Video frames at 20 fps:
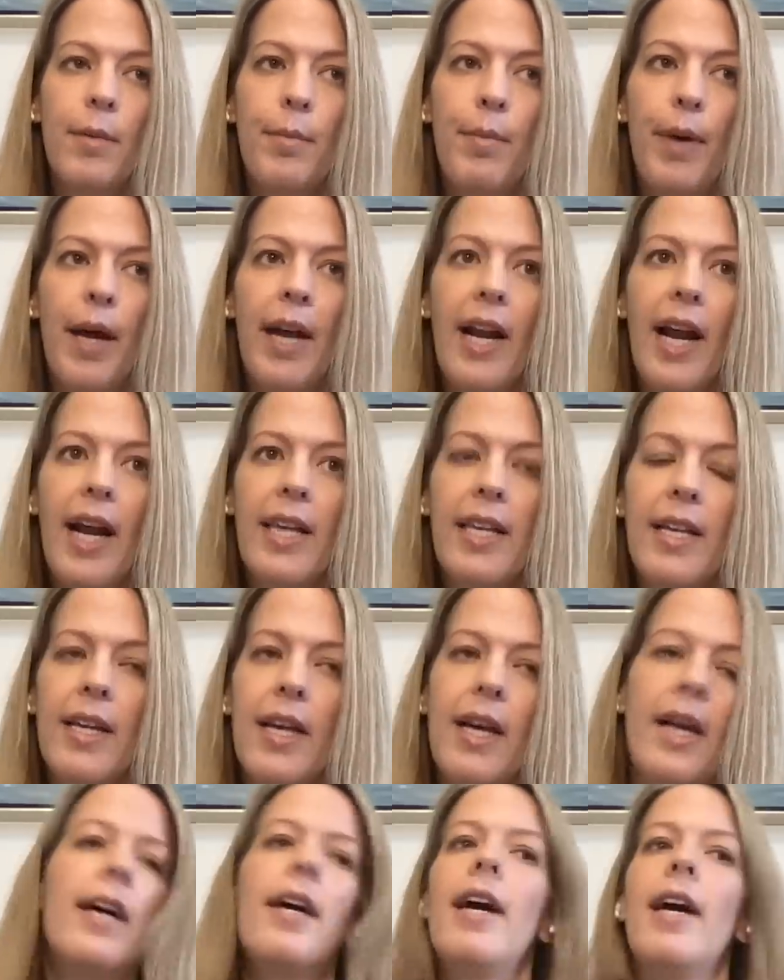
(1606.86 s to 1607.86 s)
But
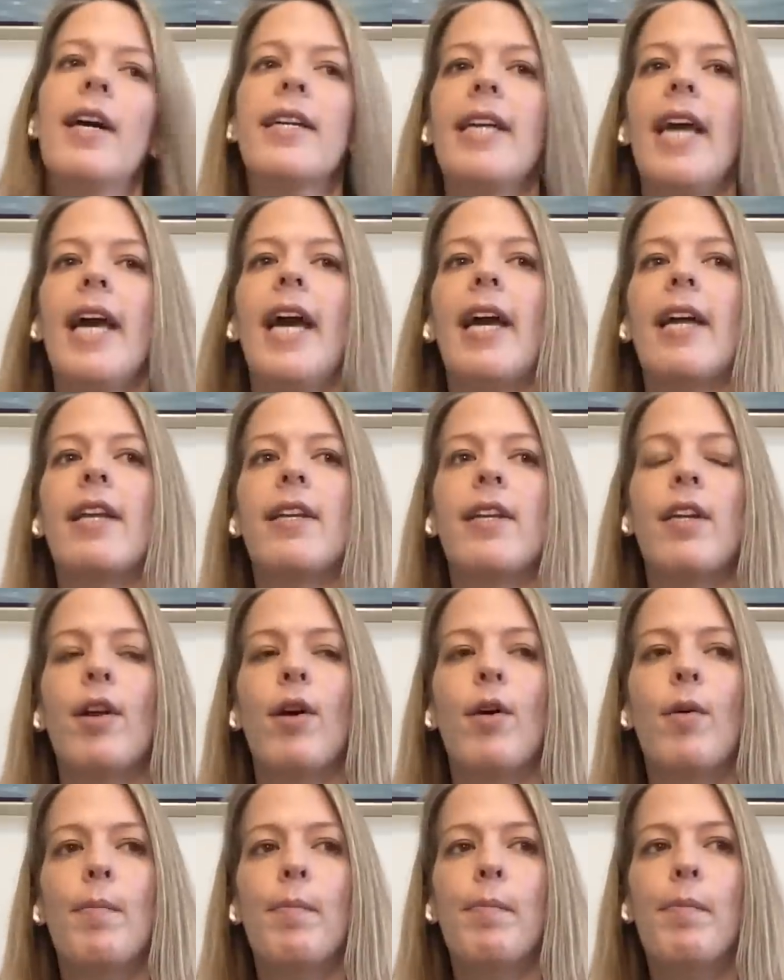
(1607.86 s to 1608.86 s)
again, you
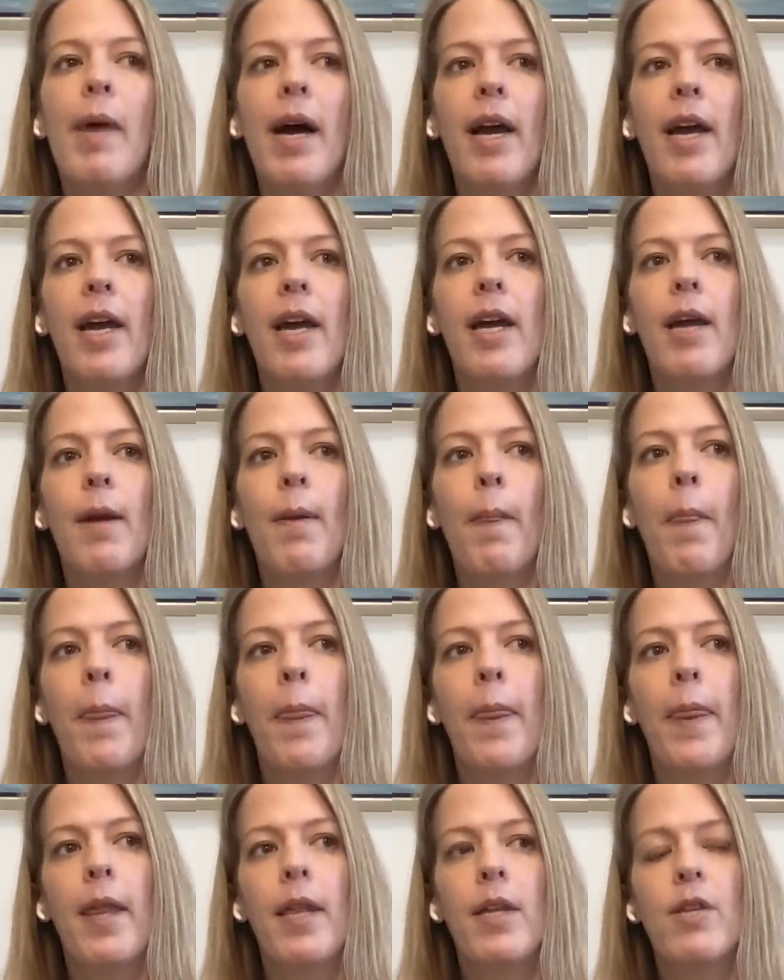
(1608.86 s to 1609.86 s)
know, my
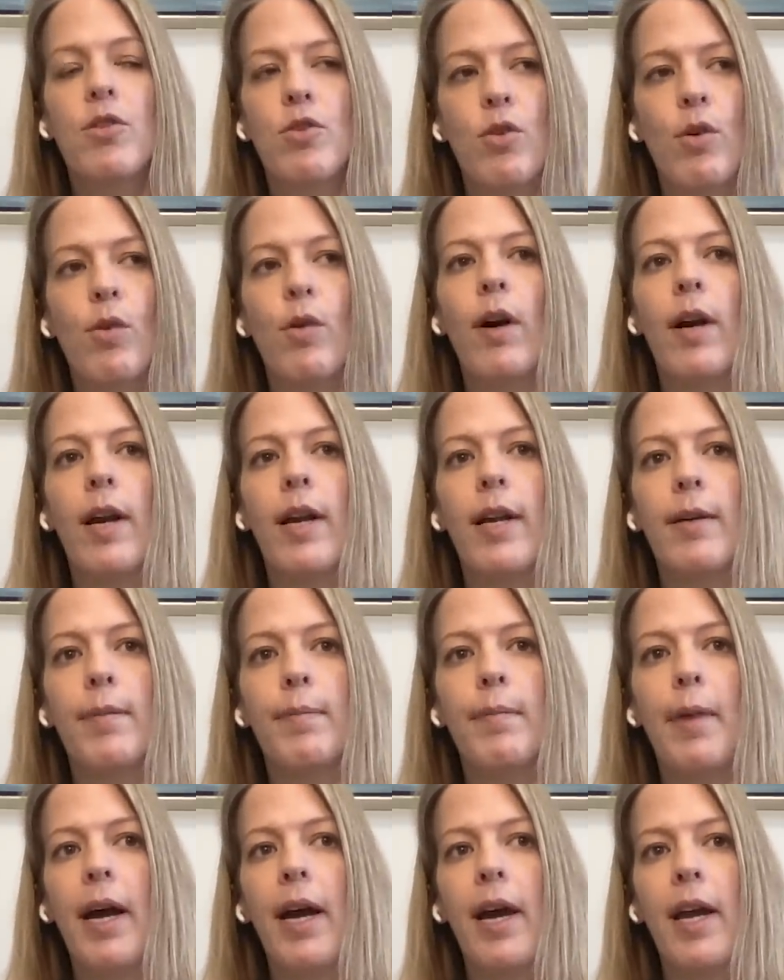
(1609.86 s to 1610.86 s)
story
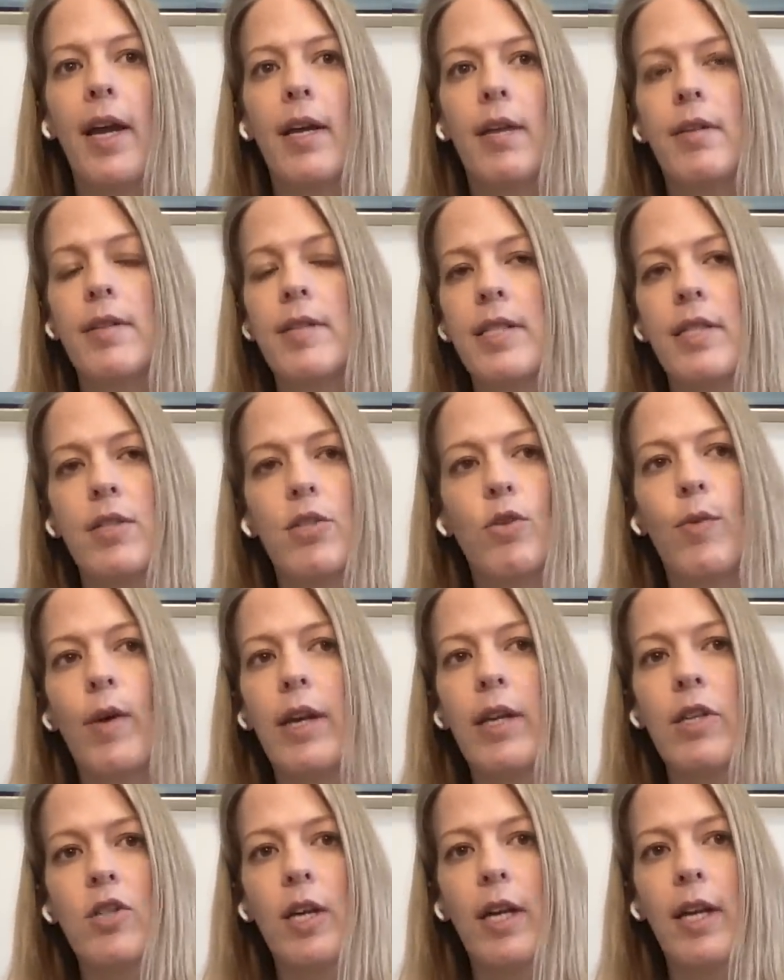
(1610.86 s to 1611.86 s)
and my
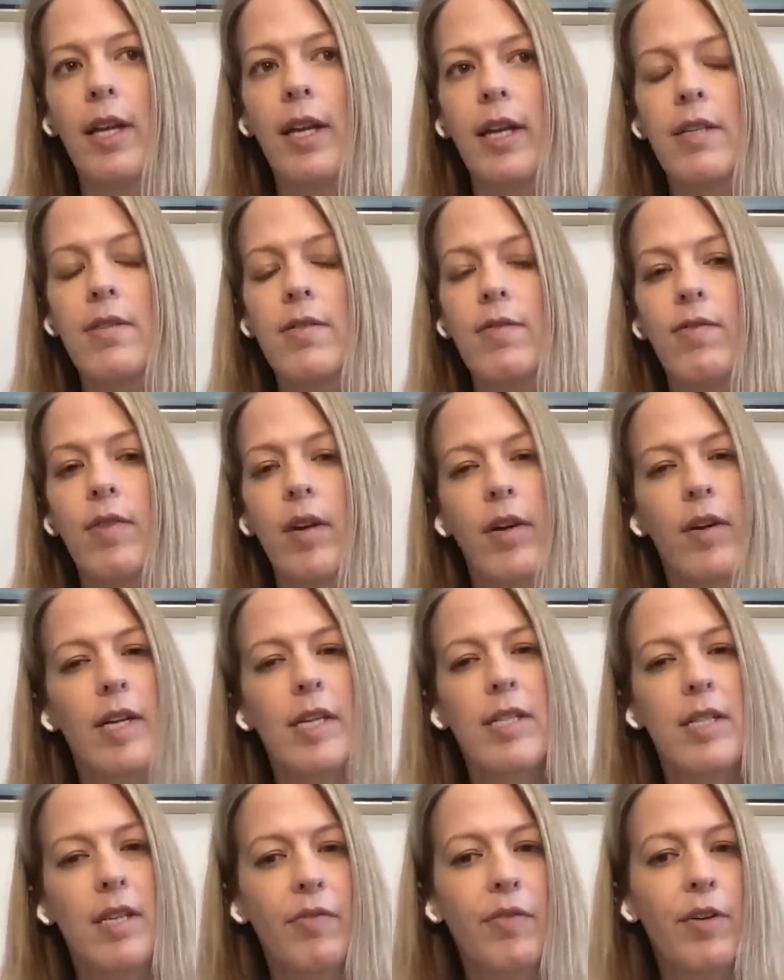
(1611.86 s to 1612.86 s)
situation is
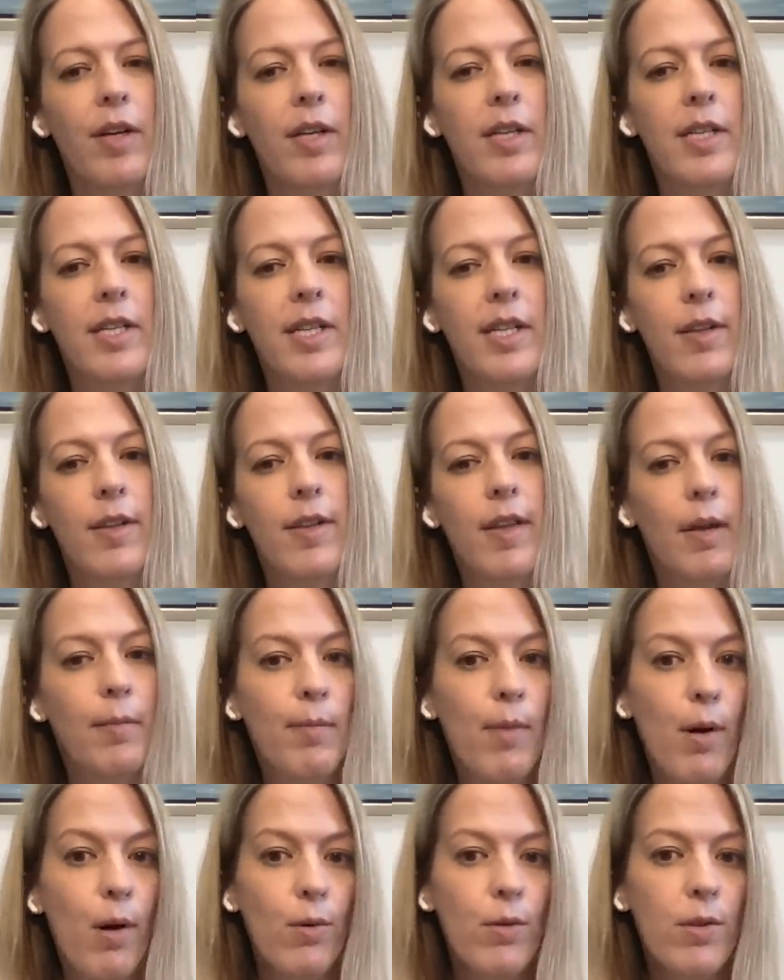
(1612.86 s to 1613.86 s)
very different
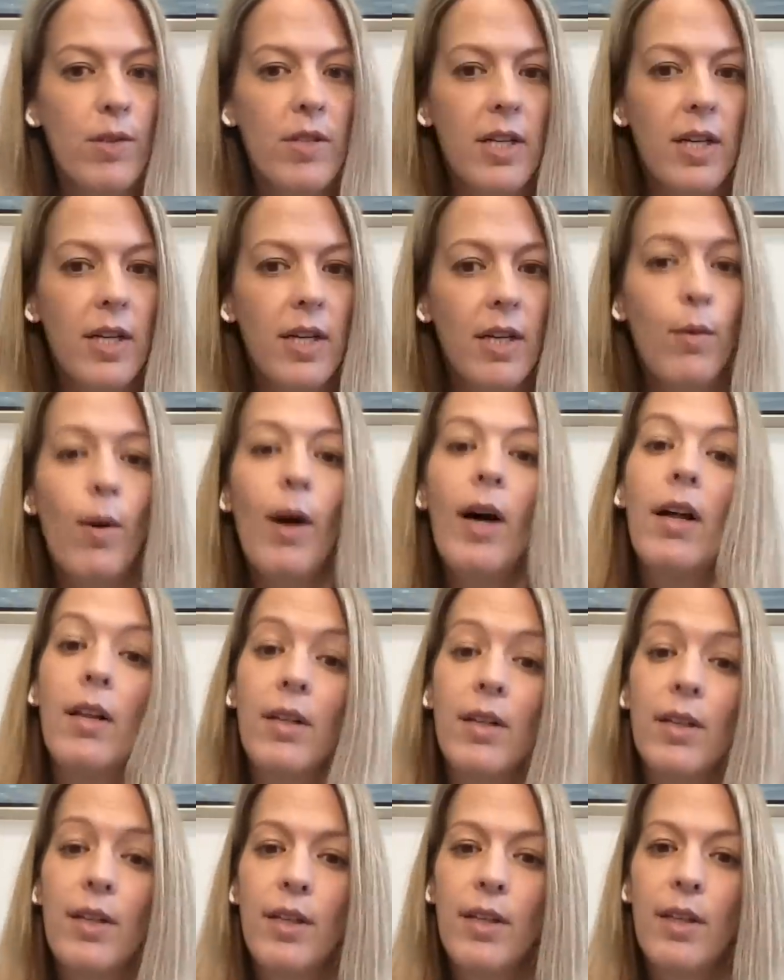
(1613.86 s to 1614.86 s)
than most.
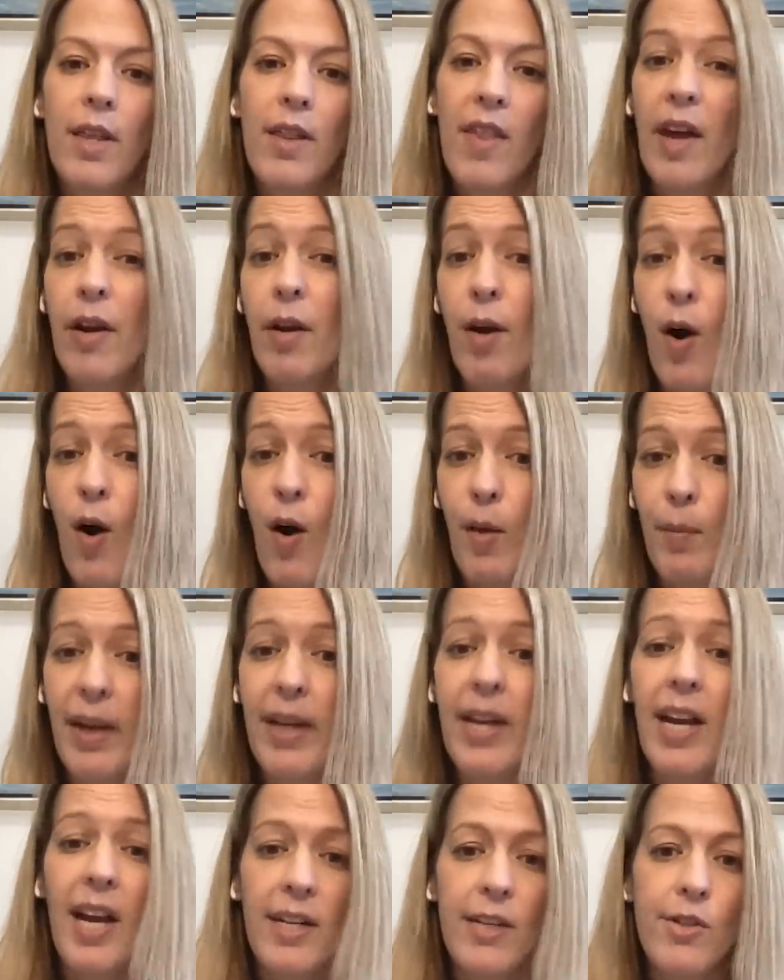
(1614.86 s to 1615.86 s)
Well, than all.
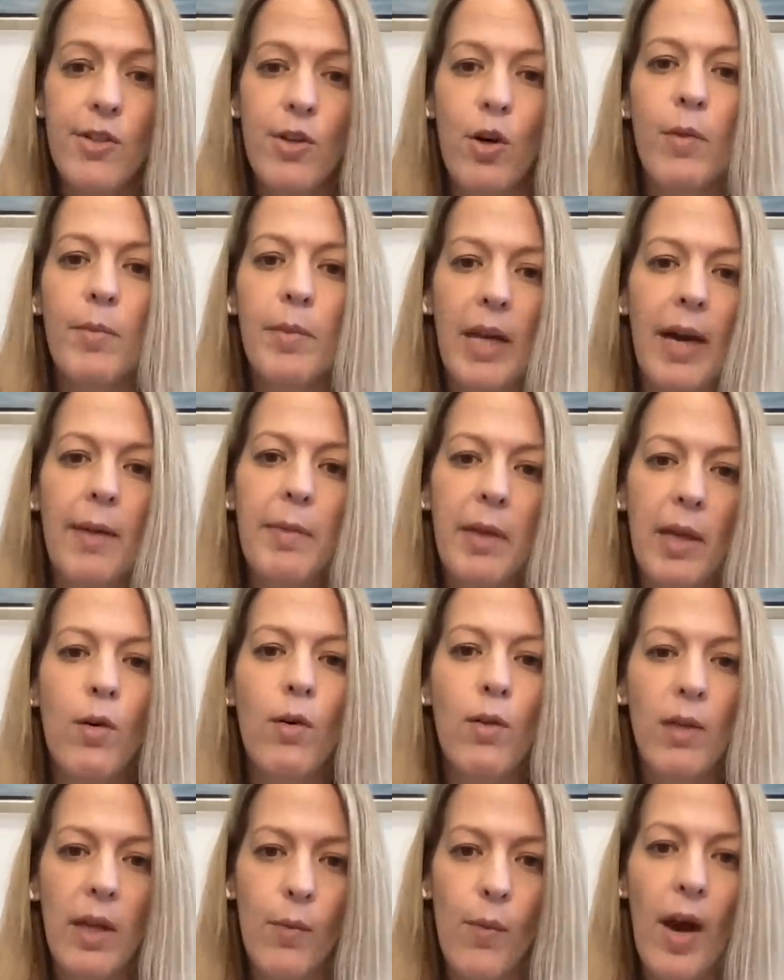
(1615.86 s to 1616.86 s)
My guides told me I'm the
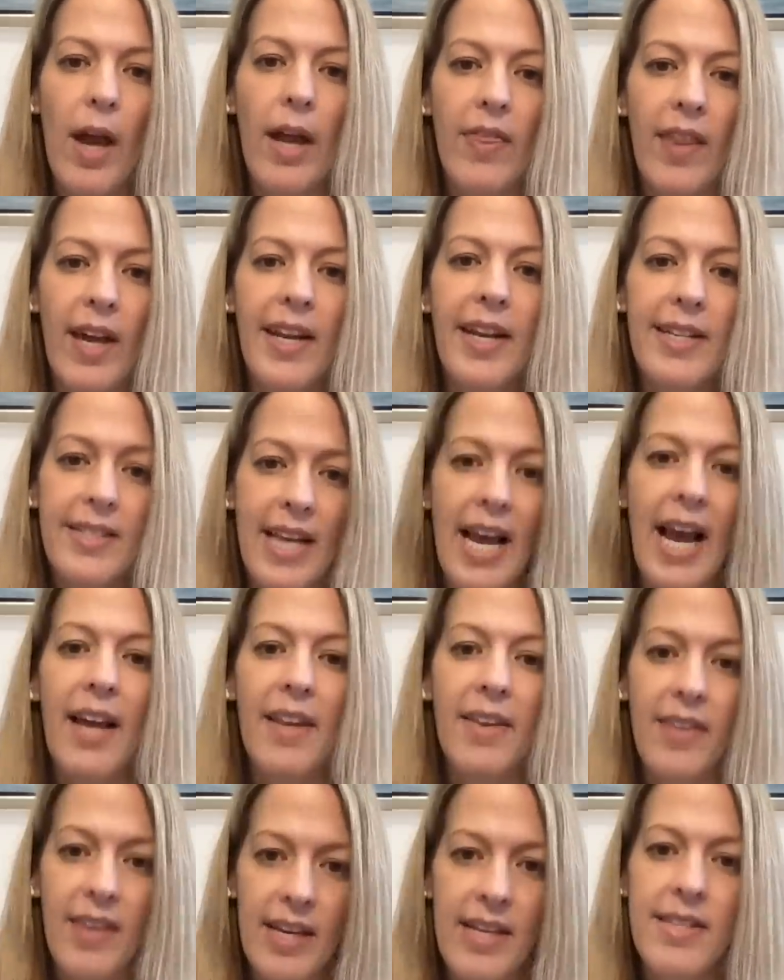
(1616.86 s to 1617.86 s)
only one that has
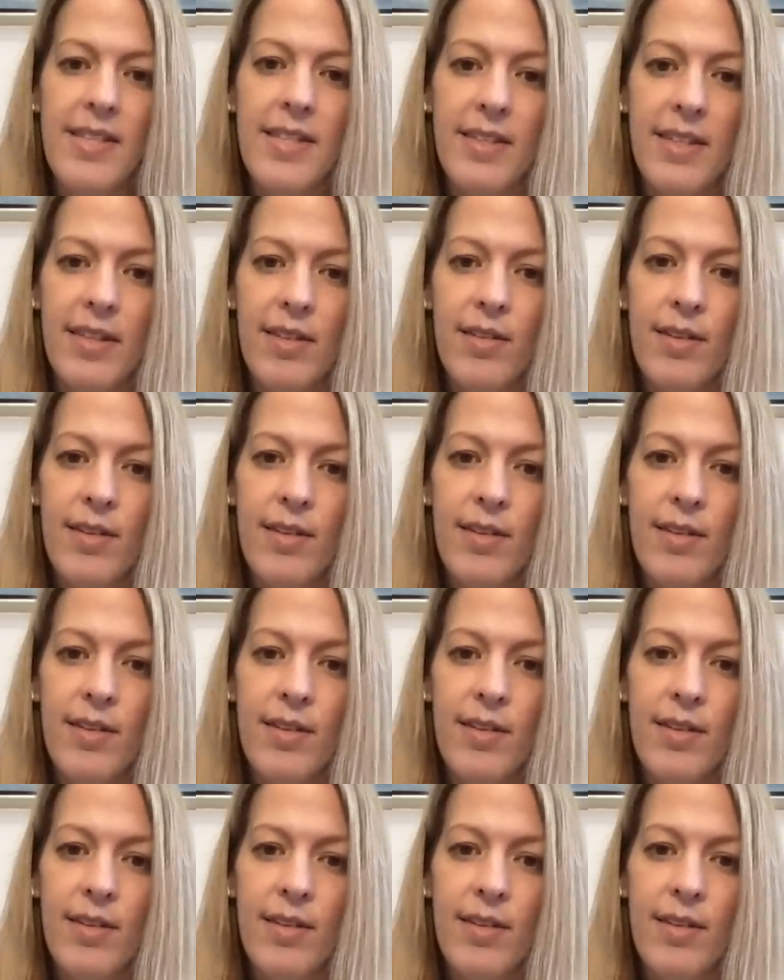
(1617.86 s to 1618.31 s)
had this